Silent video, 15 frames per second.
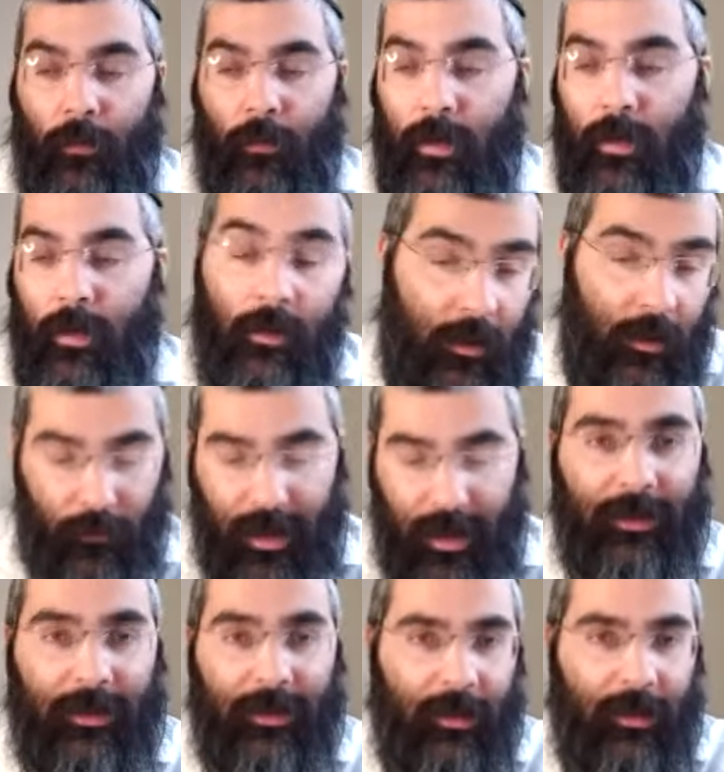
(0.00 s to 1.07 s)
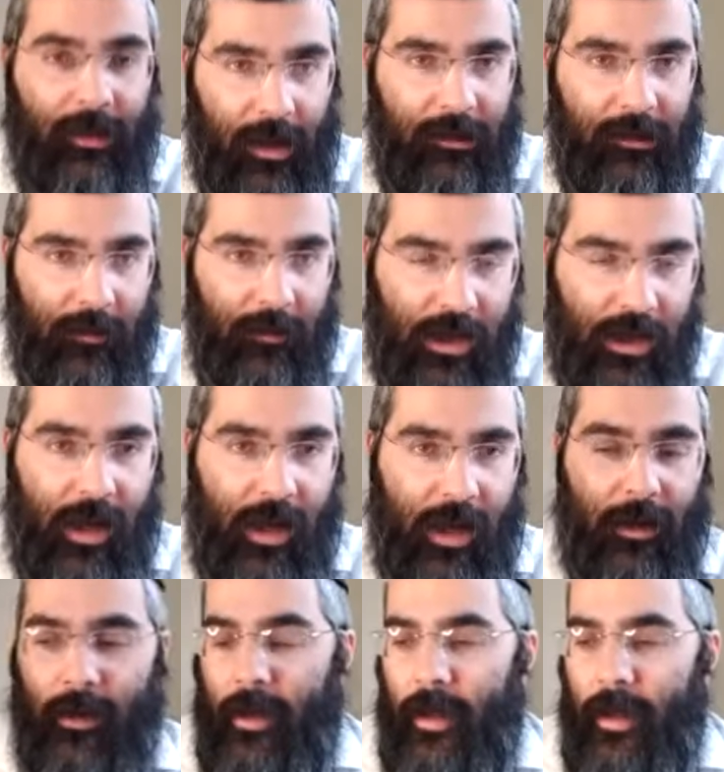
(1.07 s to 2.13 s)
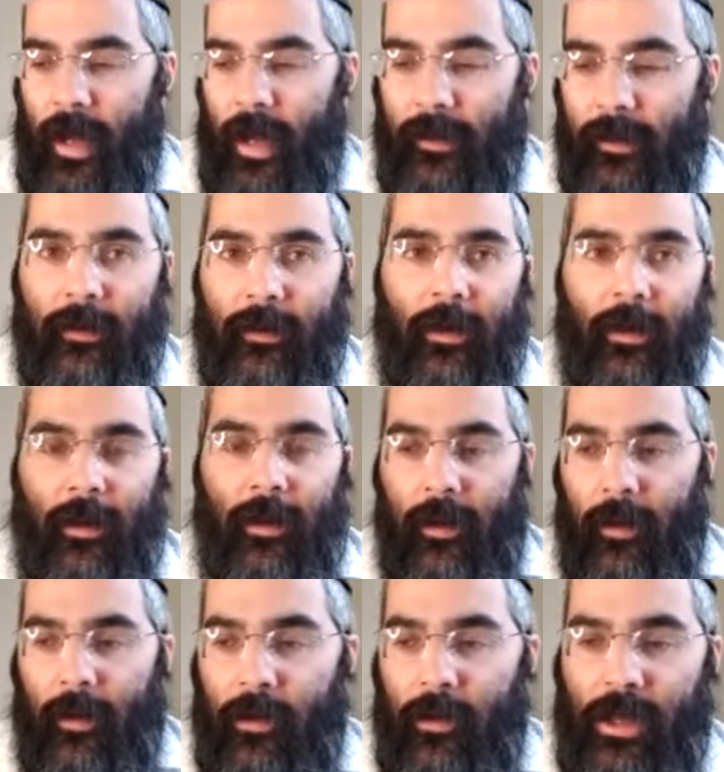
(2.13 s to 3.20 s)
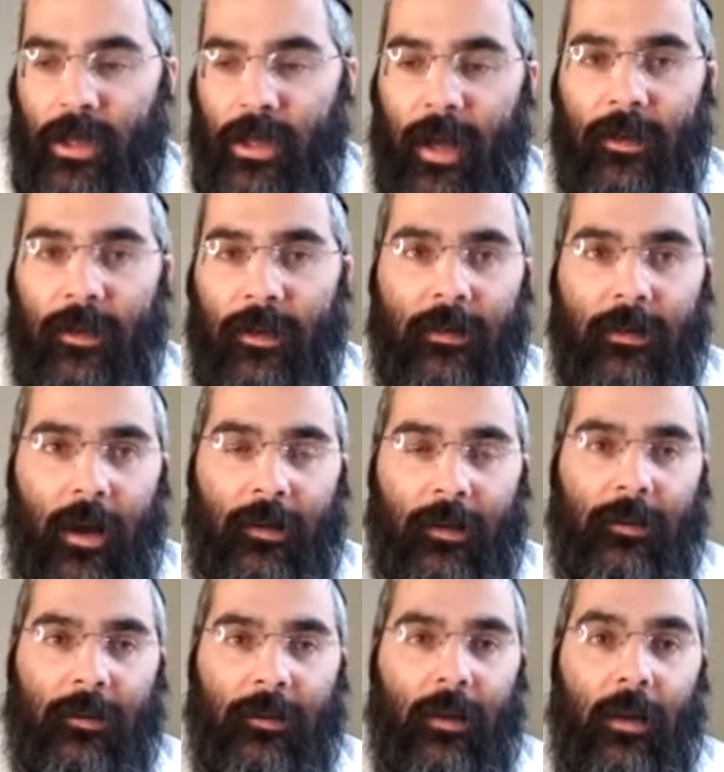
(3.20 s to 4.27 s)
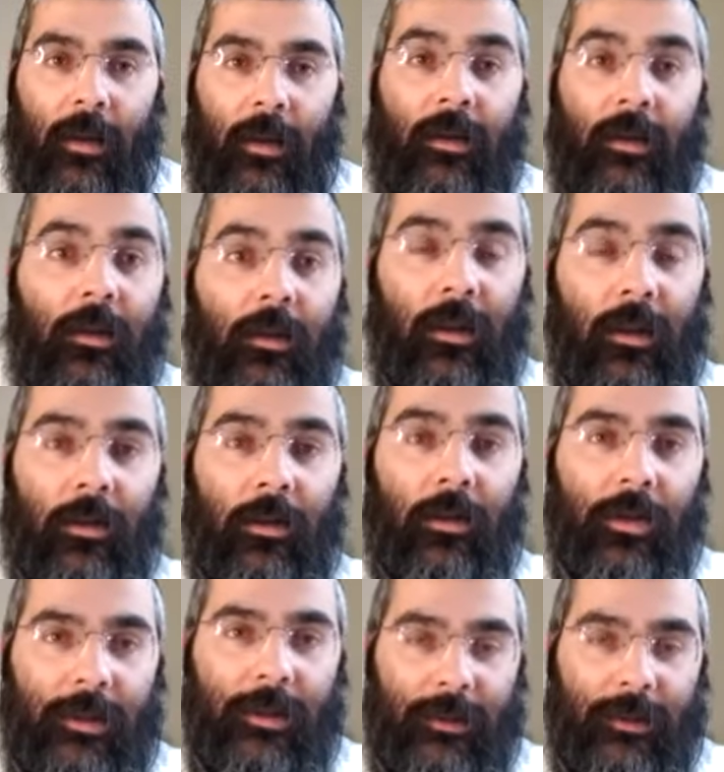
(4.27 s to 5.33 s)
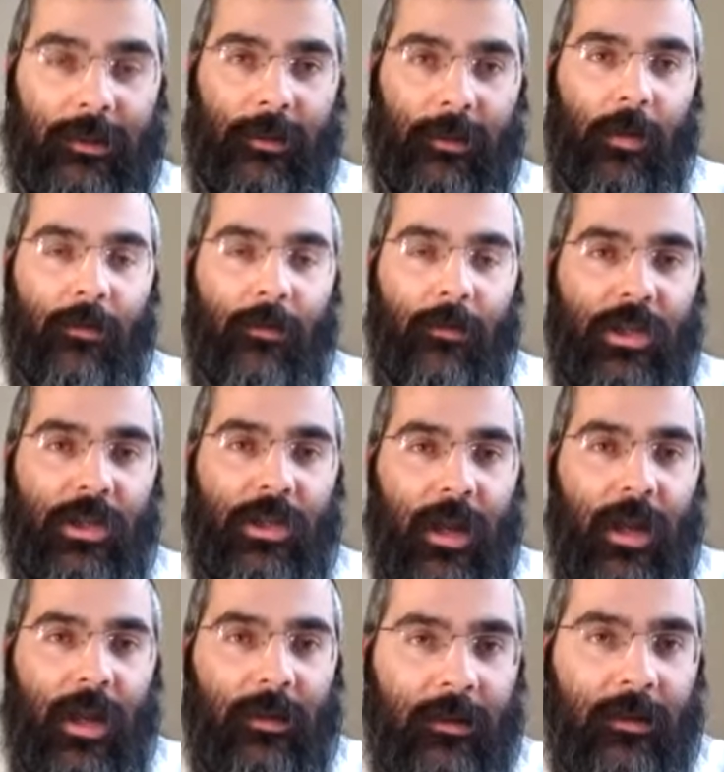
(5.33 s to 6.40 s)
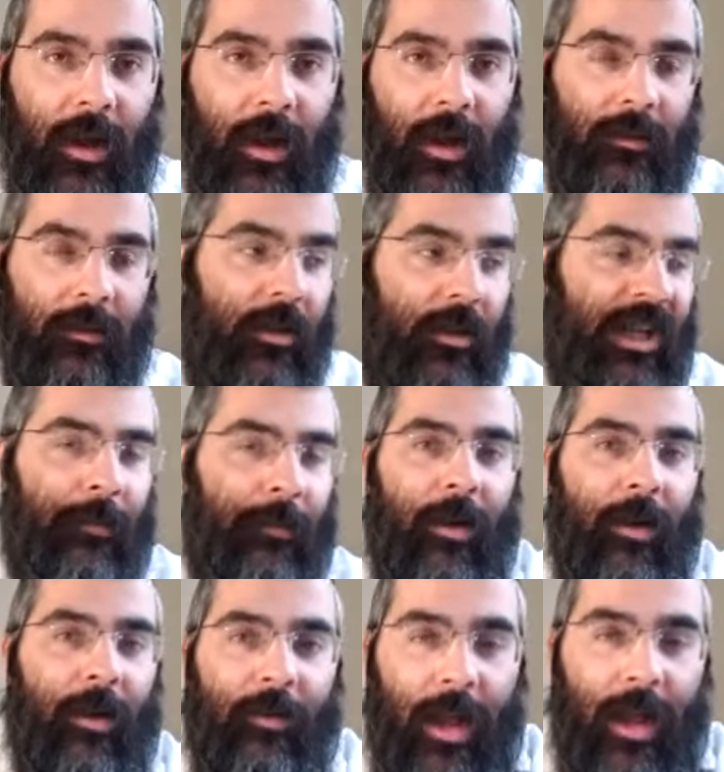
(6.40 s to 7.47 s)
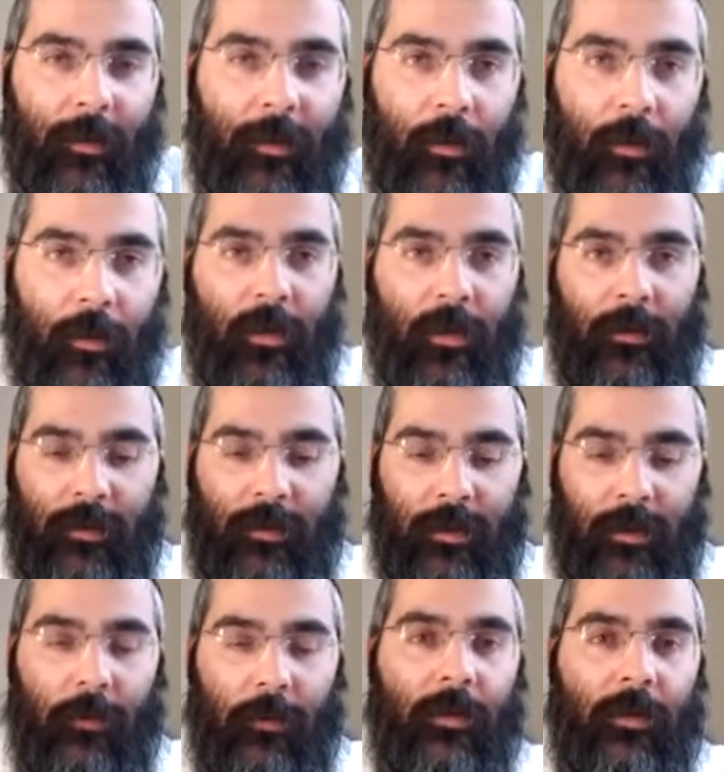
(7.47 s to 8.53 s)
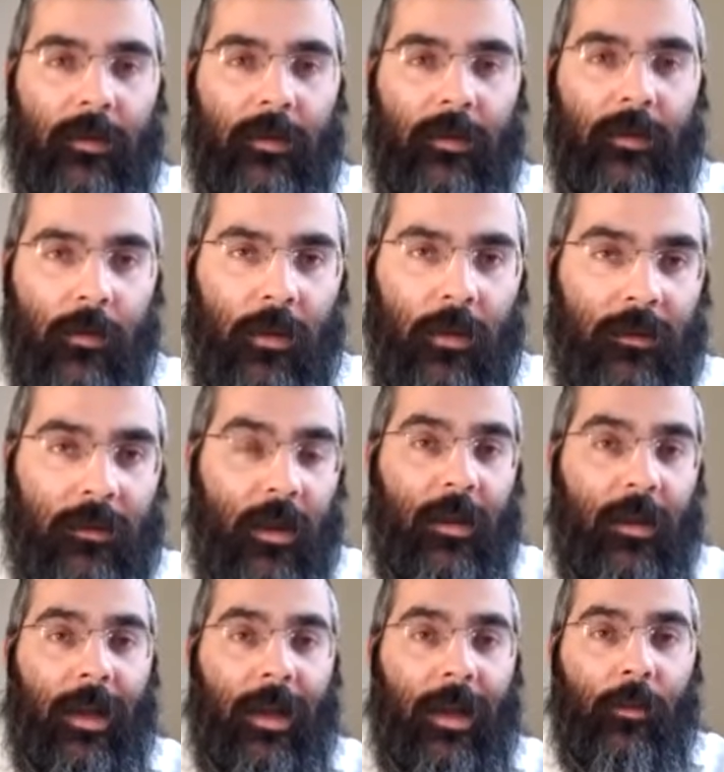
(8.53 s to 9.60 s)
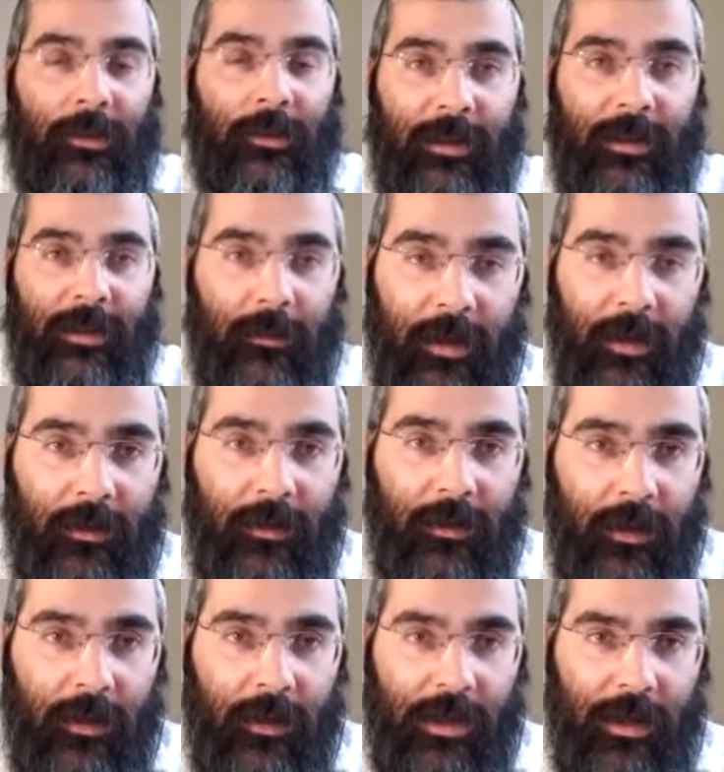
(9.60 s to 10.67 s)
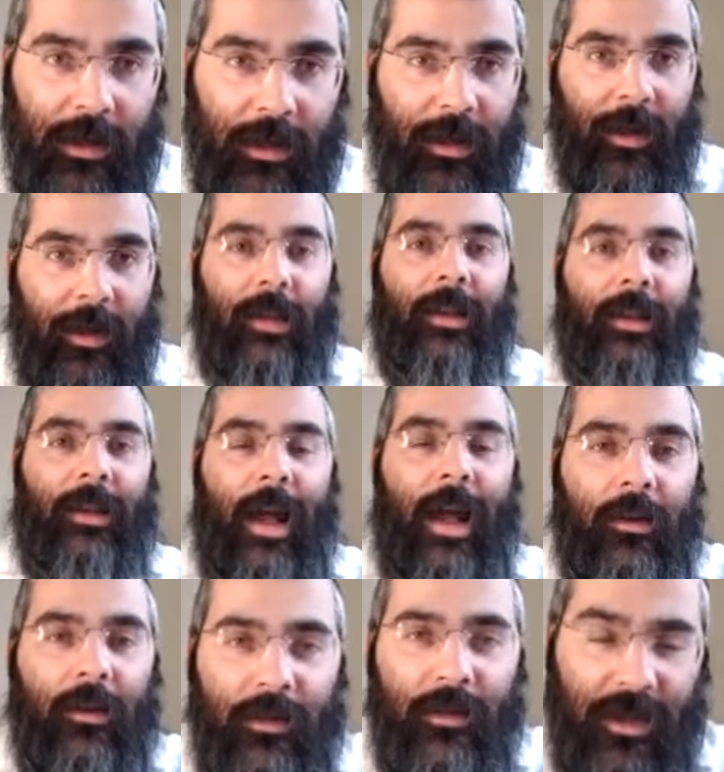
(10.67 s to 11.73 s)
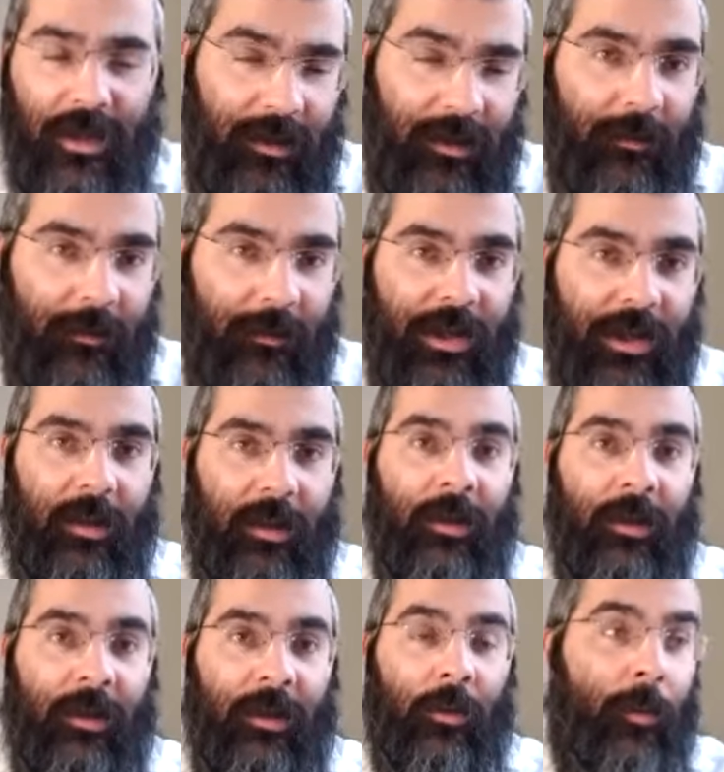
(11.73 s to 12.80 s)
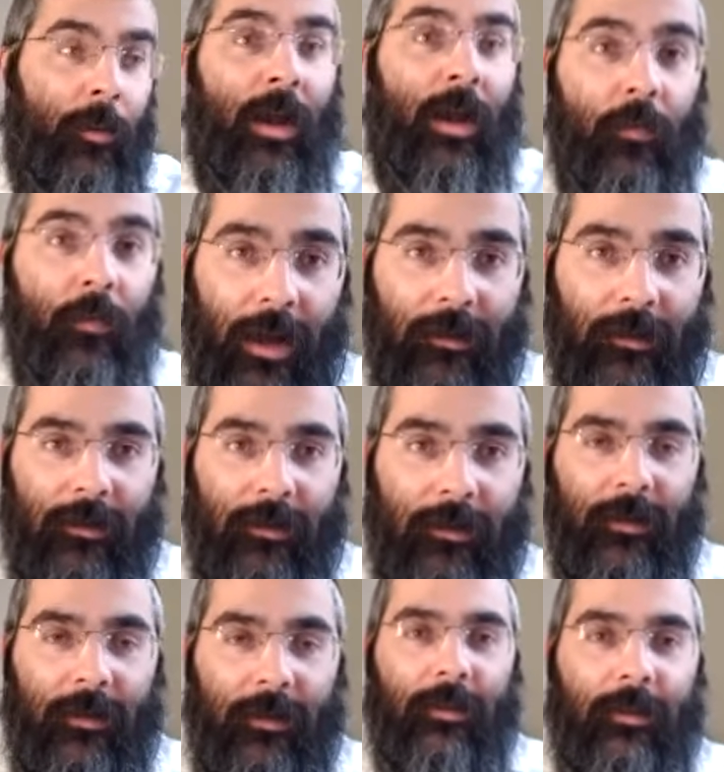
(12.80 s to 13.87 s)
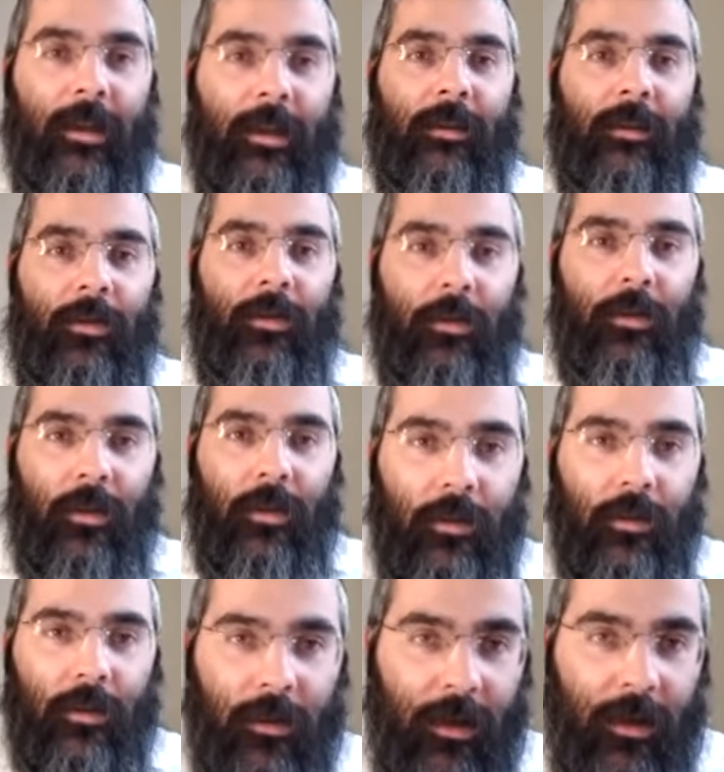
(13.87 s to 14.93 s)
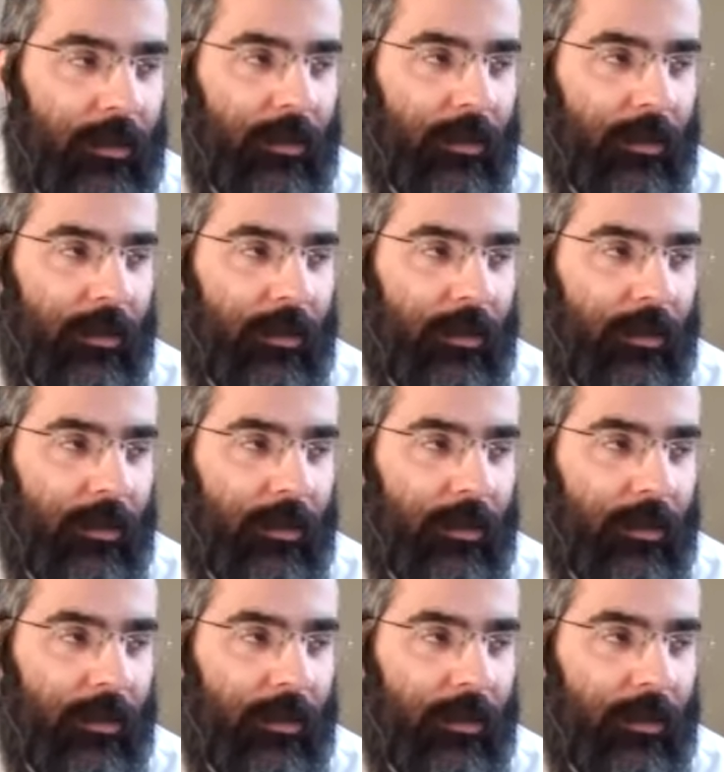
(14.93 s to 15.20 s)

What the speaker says: in regards to the case of the Mashiach, that Mashiach is not Gilui Elikus. Mashiach is not Shem Havai being revealed himself in this world like it wasn't based on Migdash. That's an outcome of Mashiach. Mashiach is not that we become wise. It's like, the little kids, when